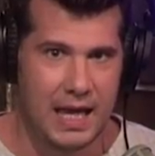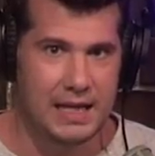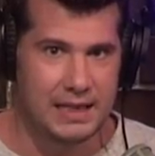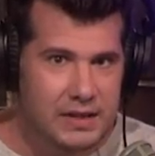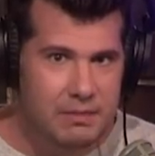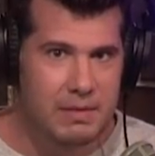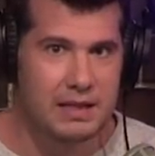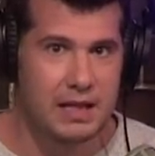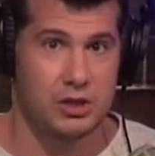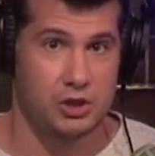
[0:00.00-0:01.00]
It doesn't
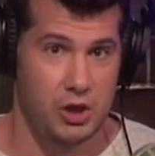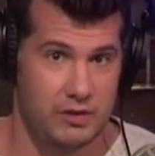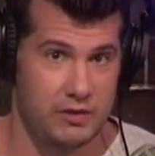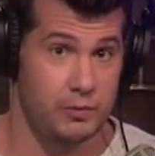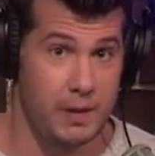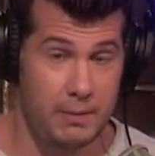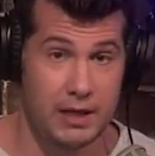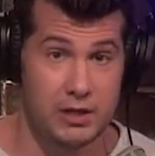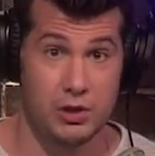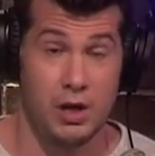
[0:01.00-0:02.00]
mean that conservatives,
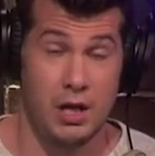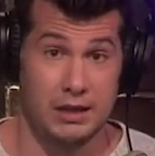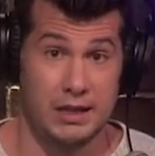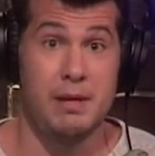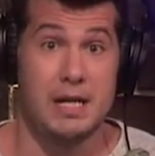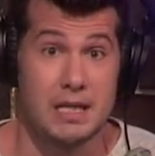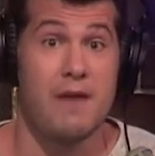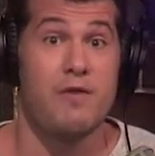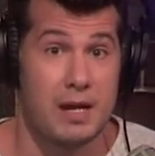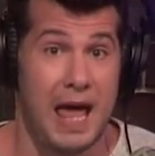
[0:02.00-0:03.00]
Republicans, or limited
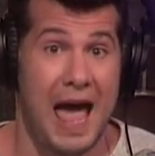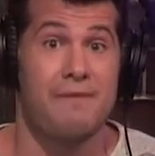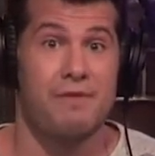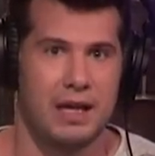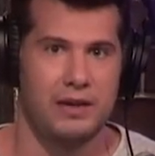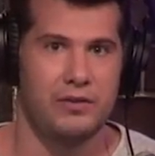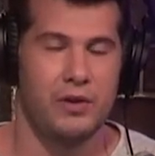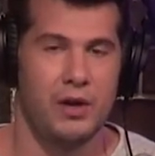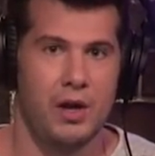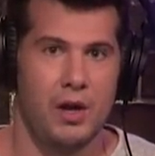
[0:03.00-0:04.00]
government advocates